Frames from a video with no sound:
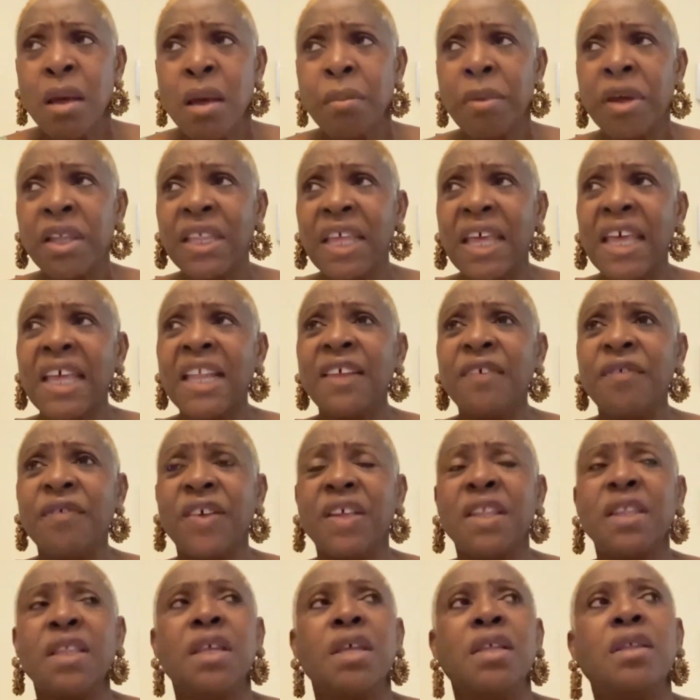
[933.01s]
But the
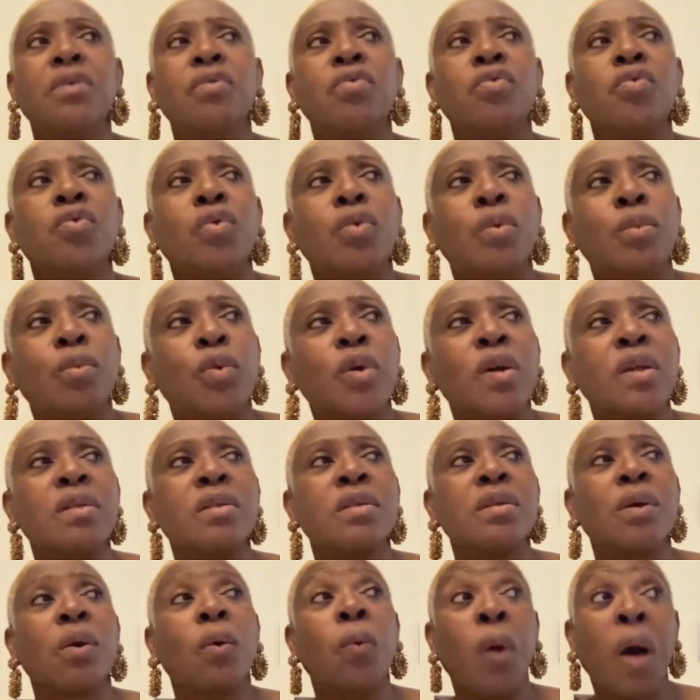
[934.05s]
elephant in the room
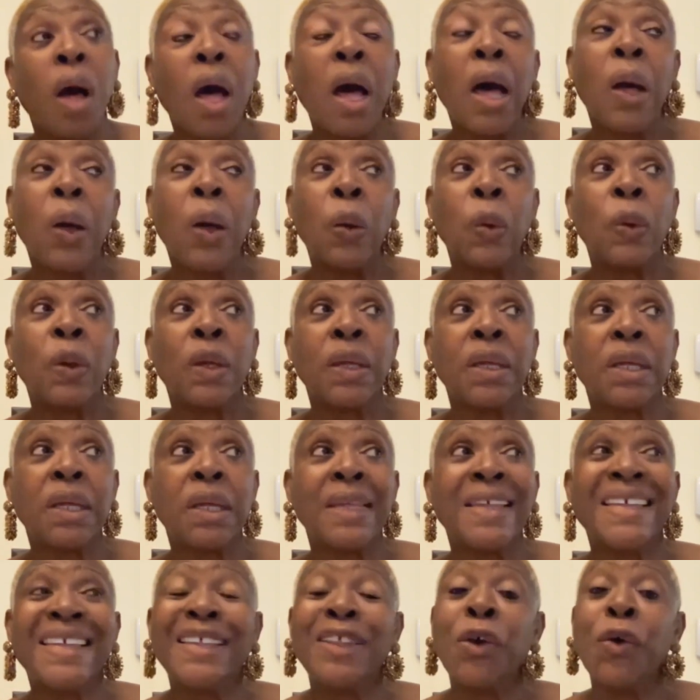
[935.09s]
was, wow,
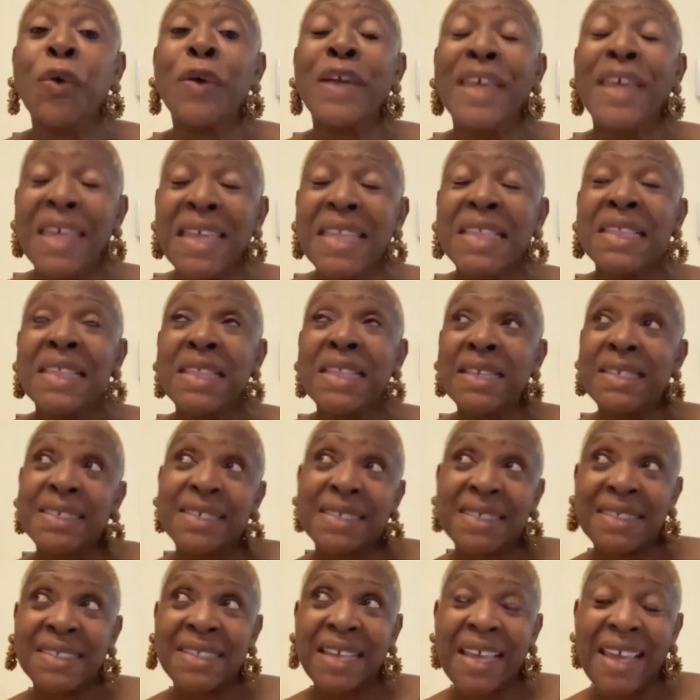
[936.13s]
in
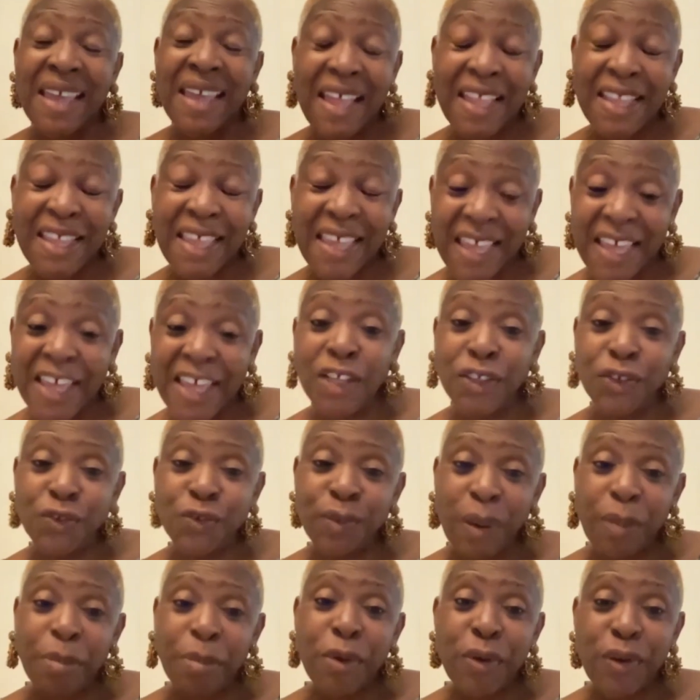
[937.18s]
this day and age,
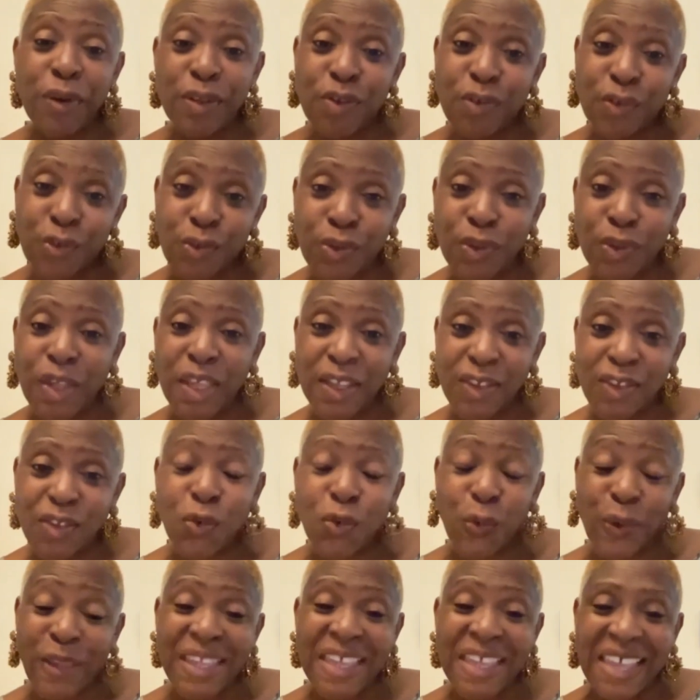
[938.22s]
remember, it's
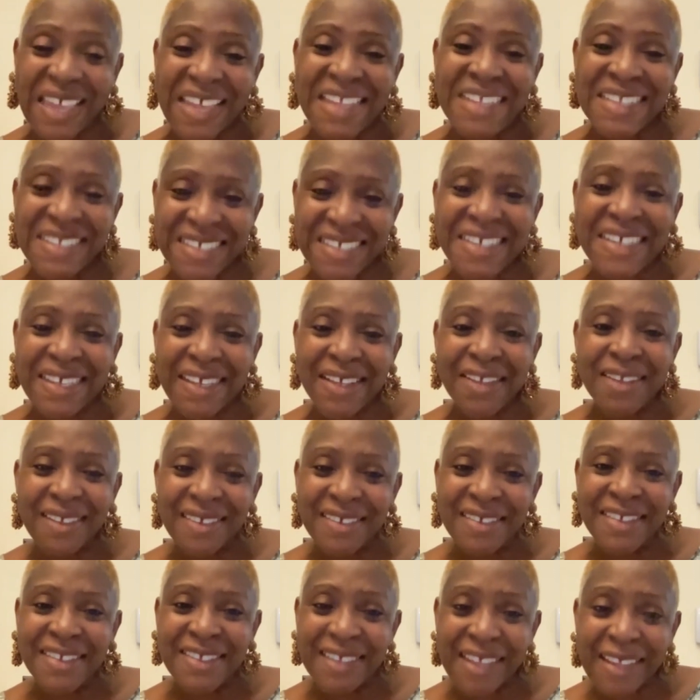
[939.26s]
2018.
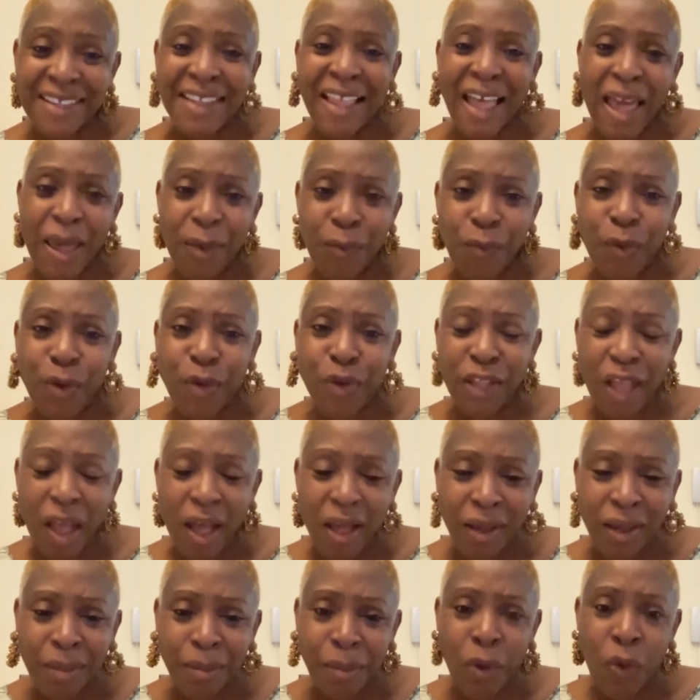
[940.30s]
It's the time we were
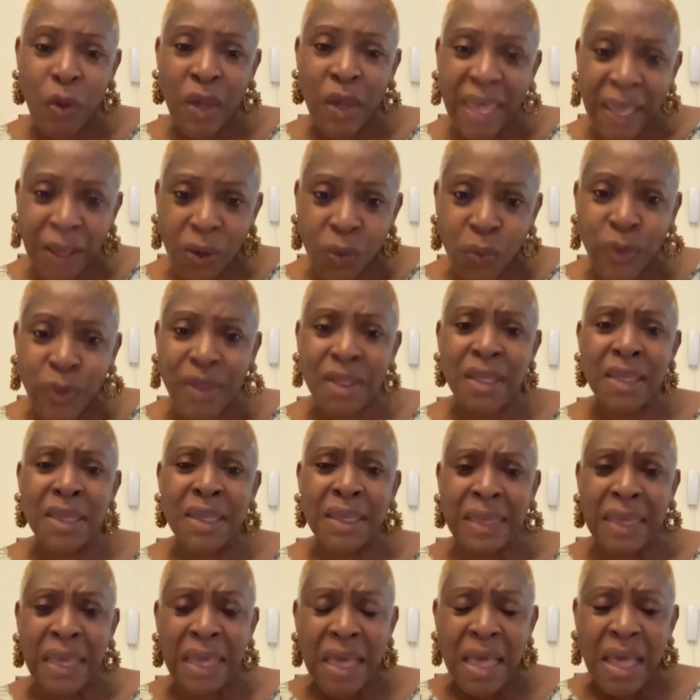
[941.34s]
talking about
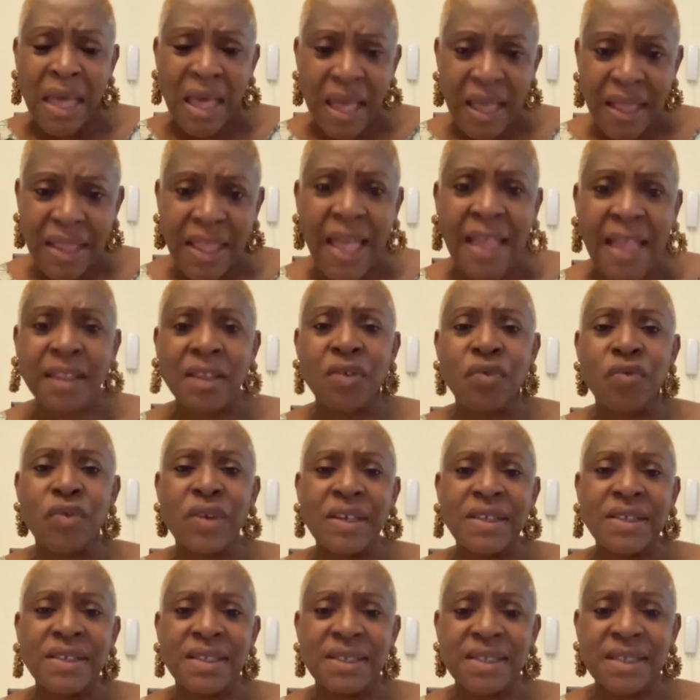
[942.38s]
equity and
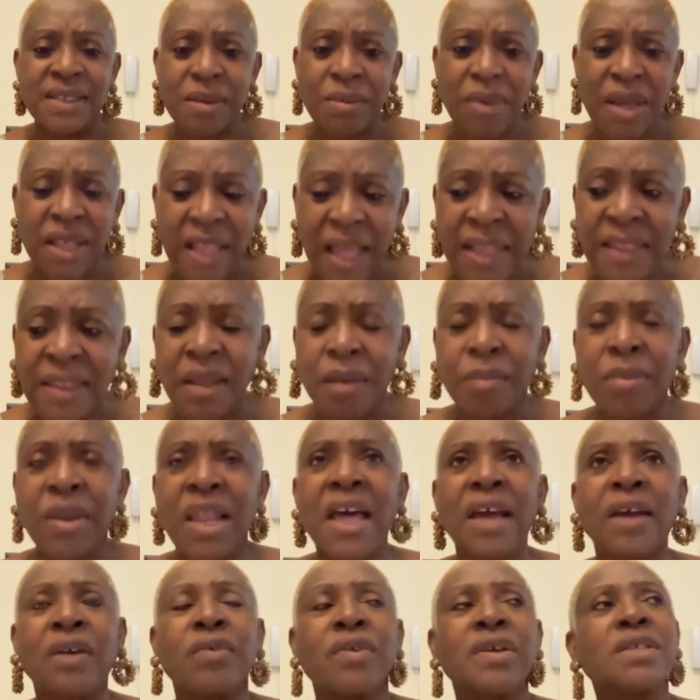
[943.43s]
anti-racism and
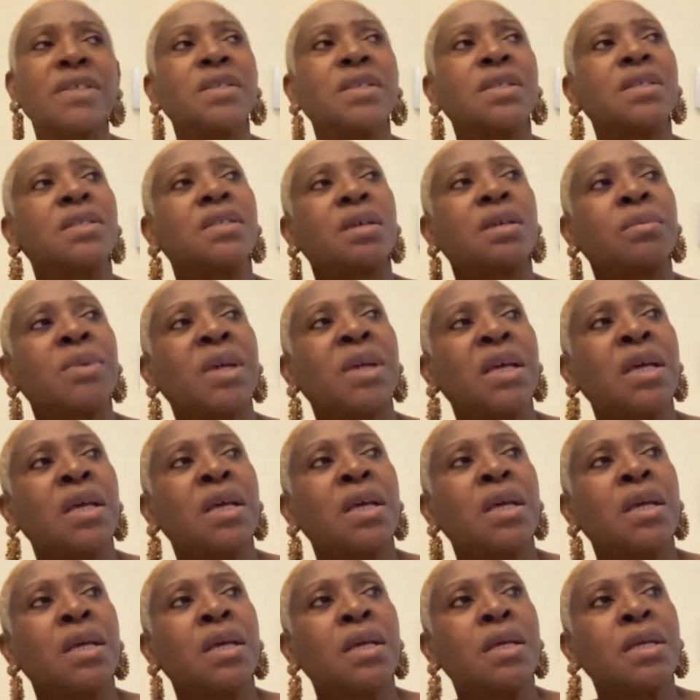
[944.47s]
anti-Black racism.
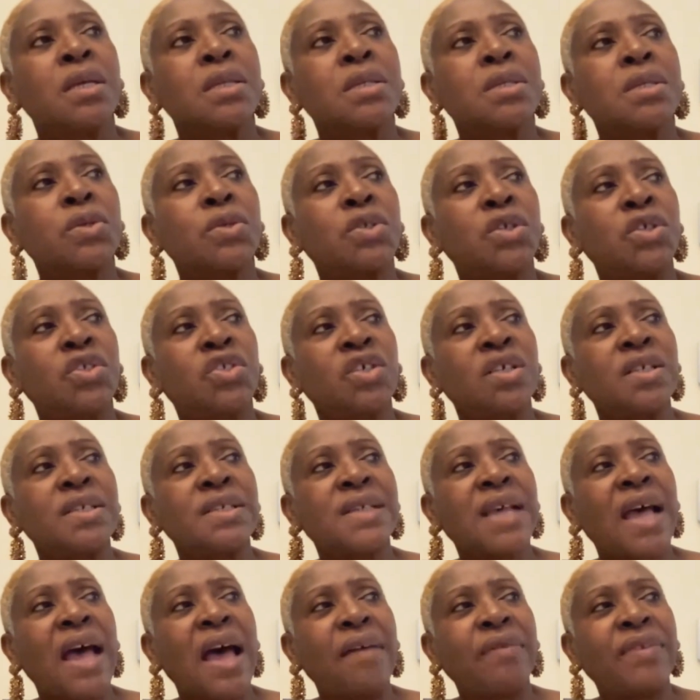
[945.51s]
So to
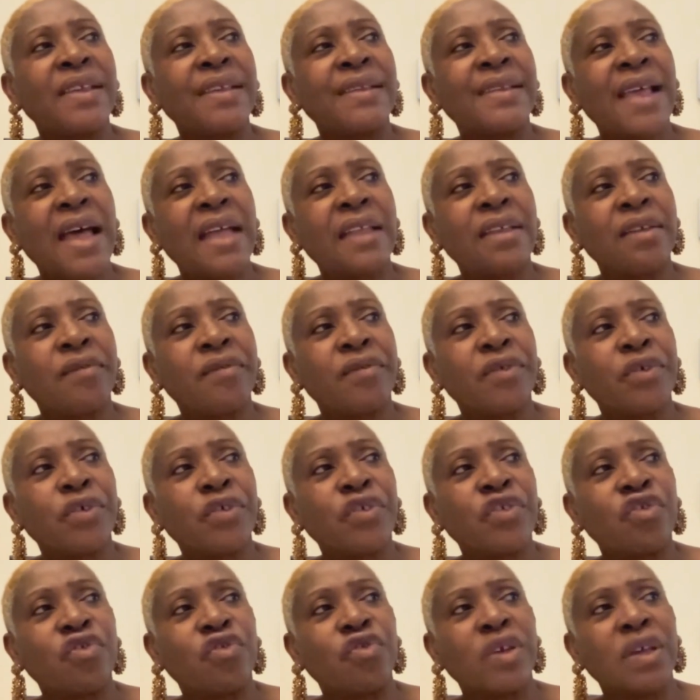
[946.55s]
just have this
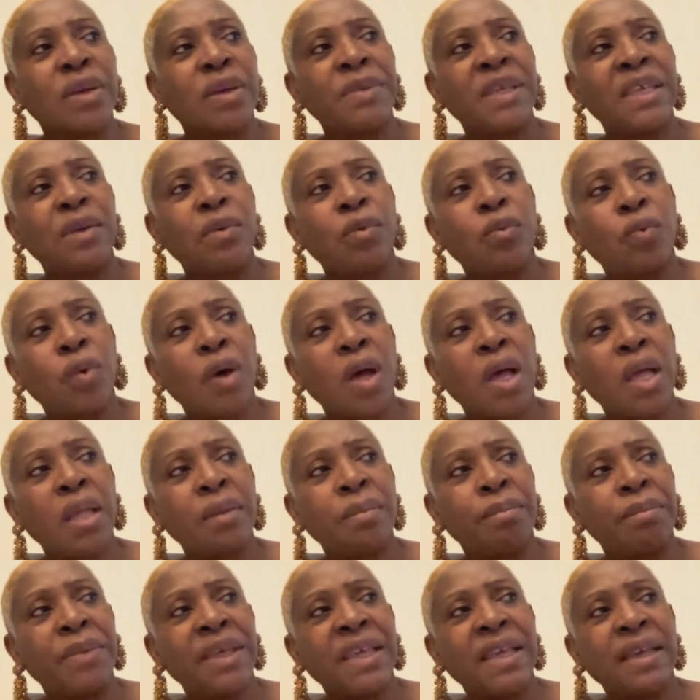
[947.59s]
anniversary be
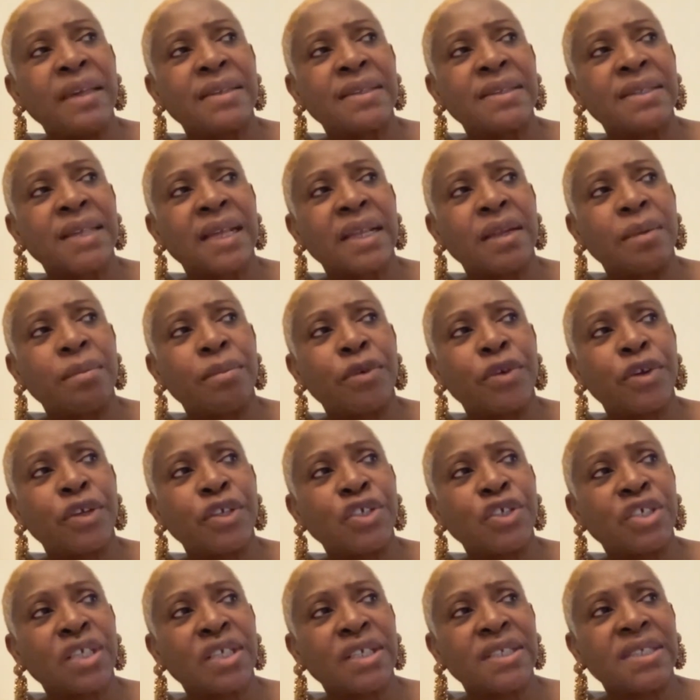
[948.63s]
one big
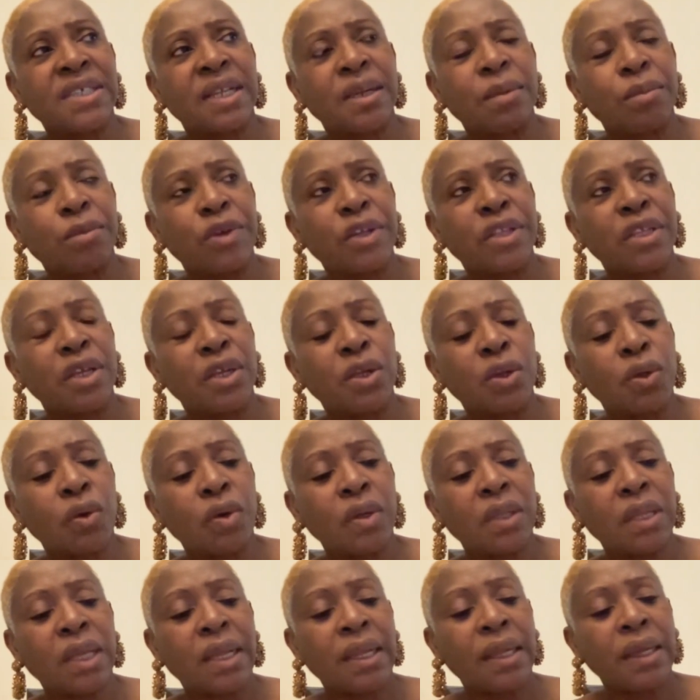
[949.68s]
celebration, celebrating
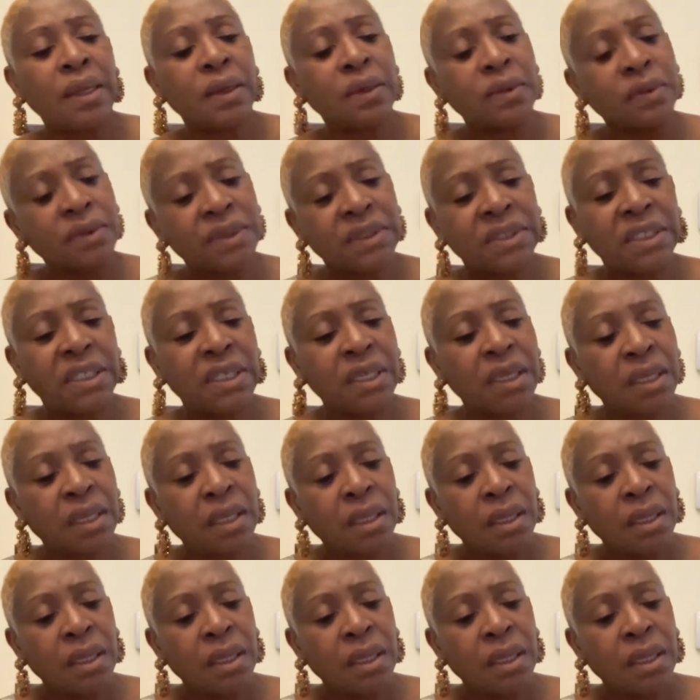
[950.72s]
Lord Dalhousie,